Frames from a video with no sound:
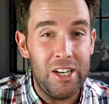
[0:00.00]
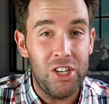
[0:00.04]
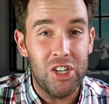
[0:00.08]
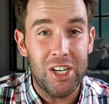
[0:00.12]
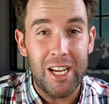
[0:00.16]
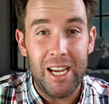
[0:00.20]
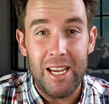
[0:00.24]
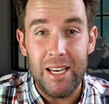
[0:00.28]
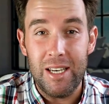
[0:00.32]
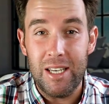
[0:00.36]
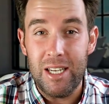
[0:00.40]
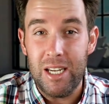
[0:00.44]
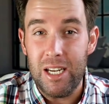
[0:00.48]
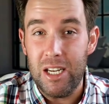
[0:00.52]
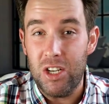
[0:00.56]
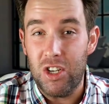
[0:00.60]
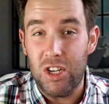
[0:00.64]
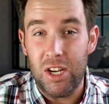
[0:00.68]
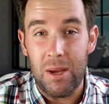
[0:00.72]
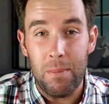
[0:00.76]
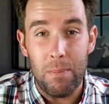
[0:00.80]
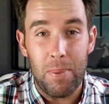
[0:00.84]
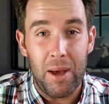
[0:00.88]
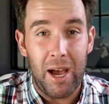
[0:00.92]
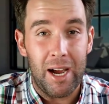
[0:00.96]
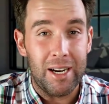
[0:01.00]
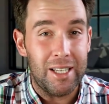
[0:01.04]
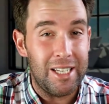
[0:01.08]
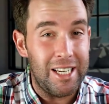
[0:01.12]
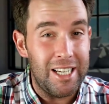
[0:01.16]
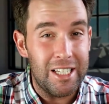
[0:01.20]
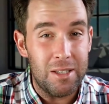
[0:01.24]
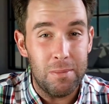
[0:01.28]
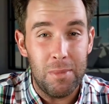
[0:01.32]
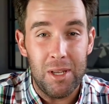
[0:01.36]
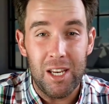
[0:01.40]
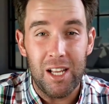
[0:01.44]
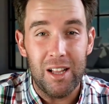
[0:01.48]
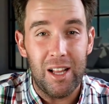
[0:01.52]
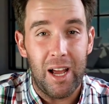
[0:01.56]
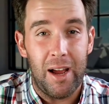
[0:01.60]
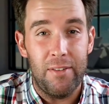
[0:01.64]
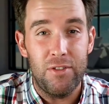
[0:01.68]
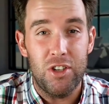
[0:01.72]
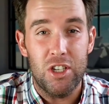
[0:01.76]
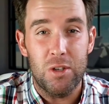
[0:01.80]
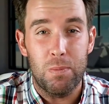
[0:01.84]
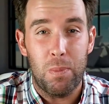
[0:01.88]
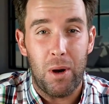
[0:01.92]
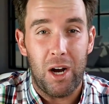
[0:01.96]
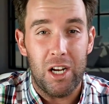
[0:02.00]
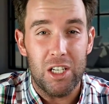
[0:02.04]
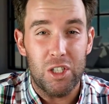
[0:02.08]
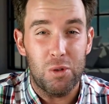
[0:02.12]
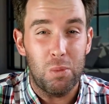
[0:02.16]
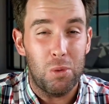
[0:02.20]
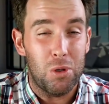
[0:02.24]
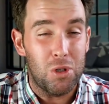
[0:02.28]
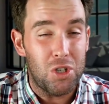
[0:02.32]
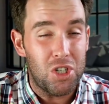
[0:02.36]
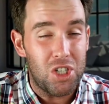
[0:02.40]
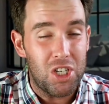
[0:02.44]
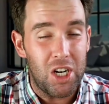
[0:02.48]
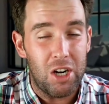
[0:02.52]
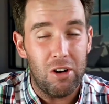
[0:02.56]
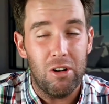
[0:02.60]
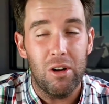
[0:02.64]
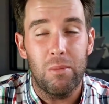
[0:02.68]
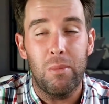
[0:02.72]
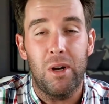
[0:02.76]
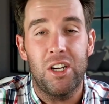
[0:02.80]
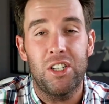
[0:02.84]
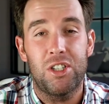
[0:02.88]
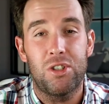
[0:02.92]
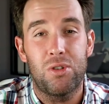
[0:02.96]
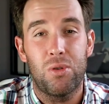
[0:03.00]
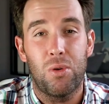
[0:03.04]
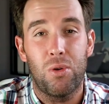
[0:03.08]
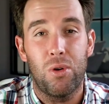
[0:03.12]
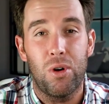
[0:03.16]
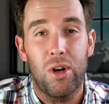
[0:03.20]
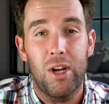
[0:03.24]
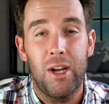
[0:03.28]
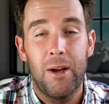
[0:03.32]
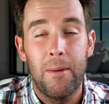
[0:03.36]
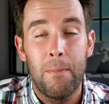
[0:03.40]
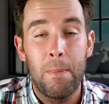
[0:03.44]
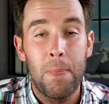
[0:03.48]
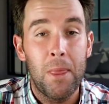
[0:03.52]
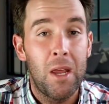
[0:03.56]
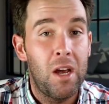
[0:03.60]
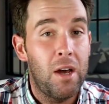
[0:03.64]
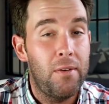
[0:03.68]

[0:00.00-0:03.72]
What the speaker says: educate, teach, impact as many lives as possible, sharing my story of